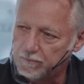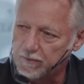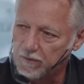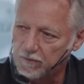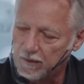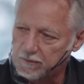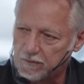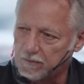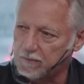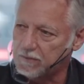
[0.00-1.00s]

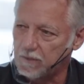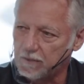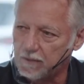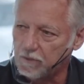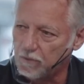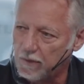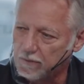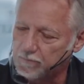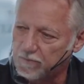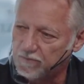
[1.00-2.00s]
until the sun can no
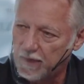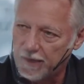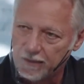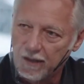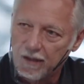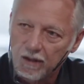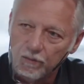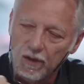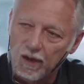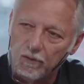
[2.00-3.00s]
longer provide,
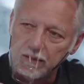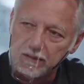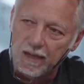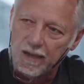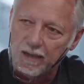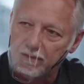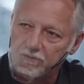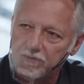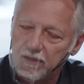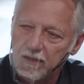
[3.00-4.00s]
will always
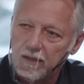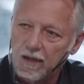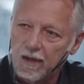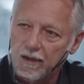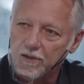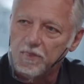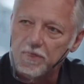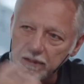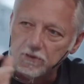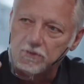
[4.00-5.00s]
have
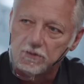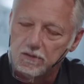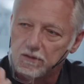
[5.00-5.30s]
this